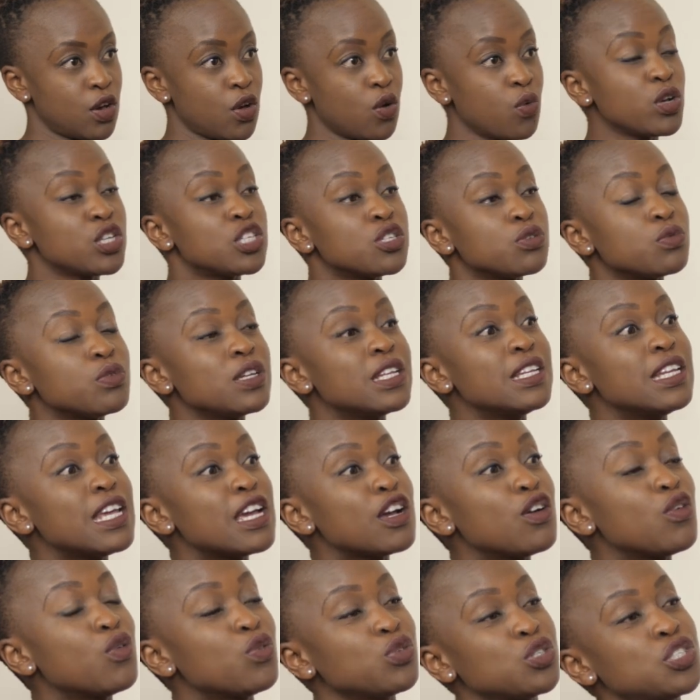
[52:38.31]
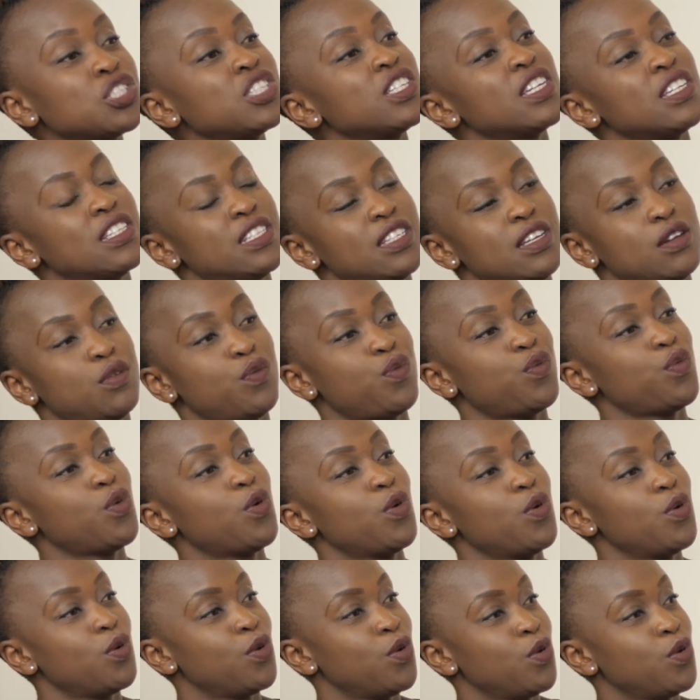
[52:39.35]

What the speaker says: which we negotiated for.